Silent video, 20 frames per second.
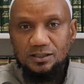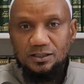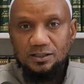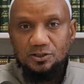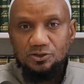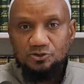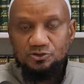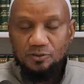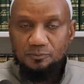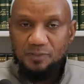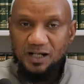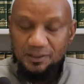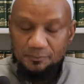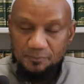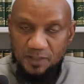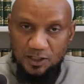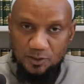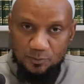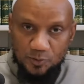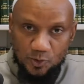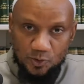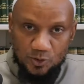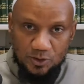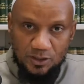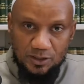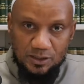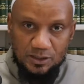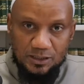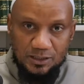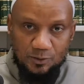So Maqbul
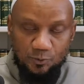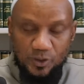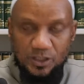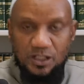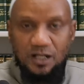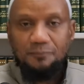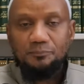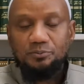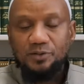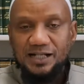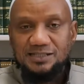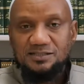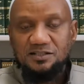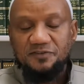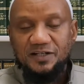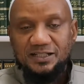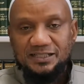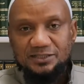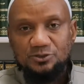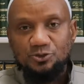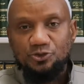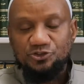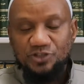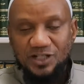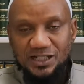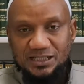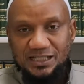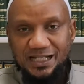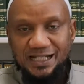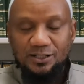will comprise of Hadith
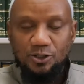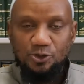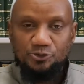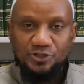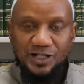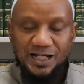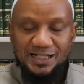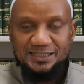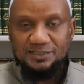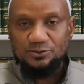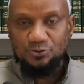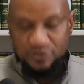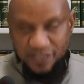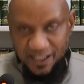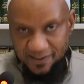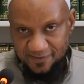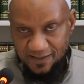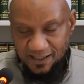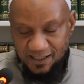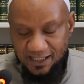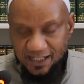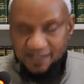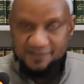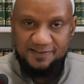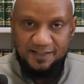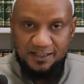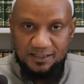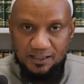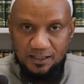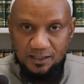al-Sahih and also Hadith
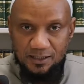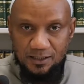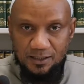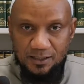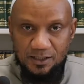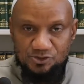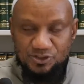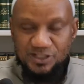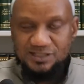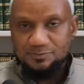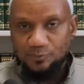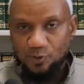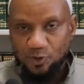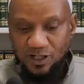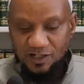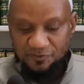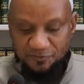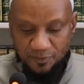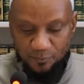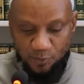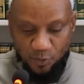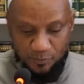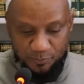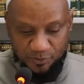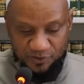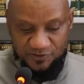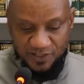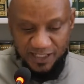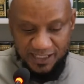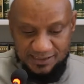al-Hasan. So that's more of a more
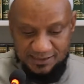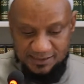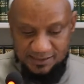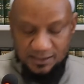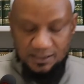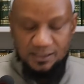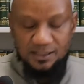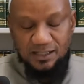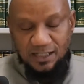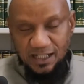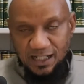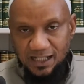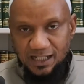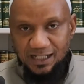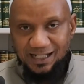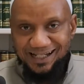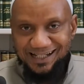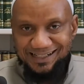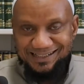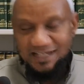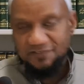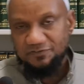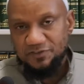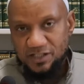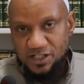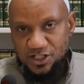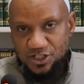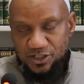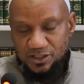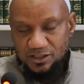precise
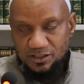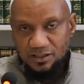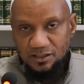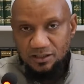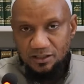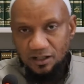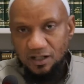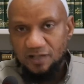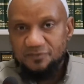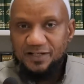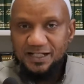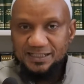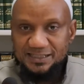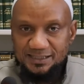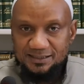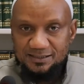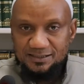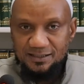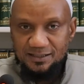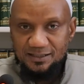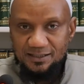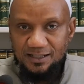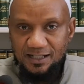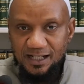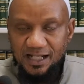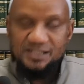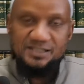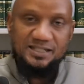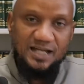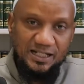definition of Hadith
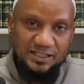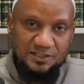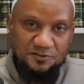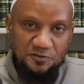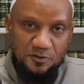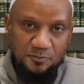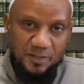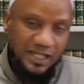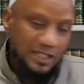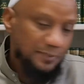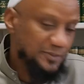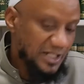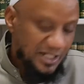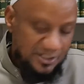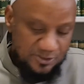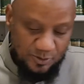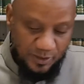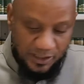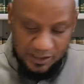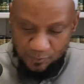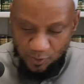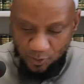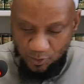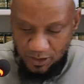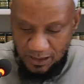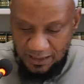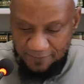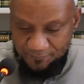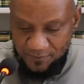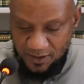al-Da'if by Ibn Hajar
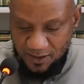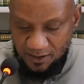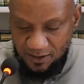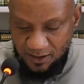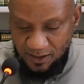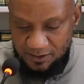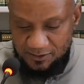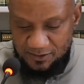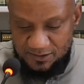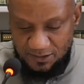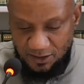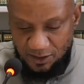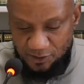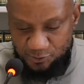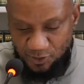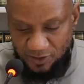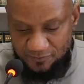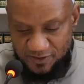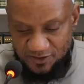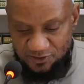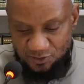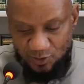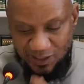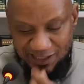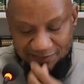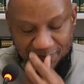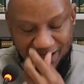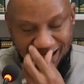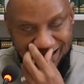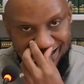rahimahullah. Others also have
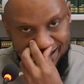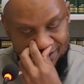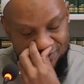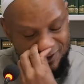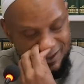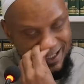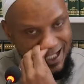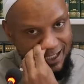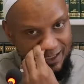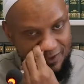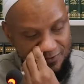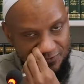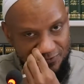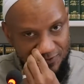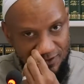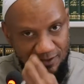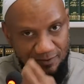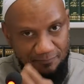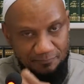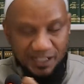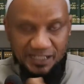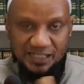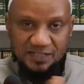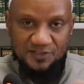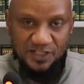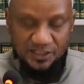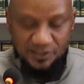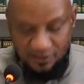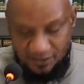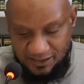described Hadith al-Da'if by
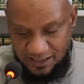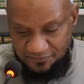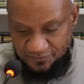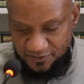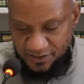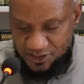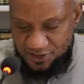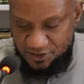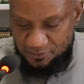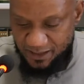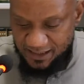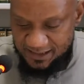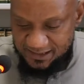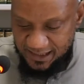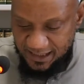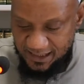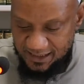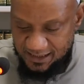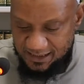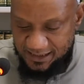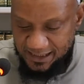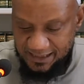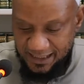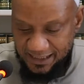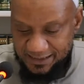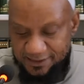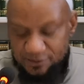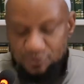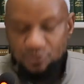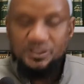giving another definition by stating that
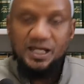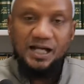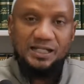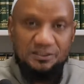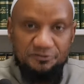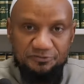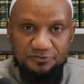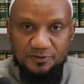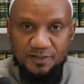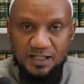Hadith al-Da'if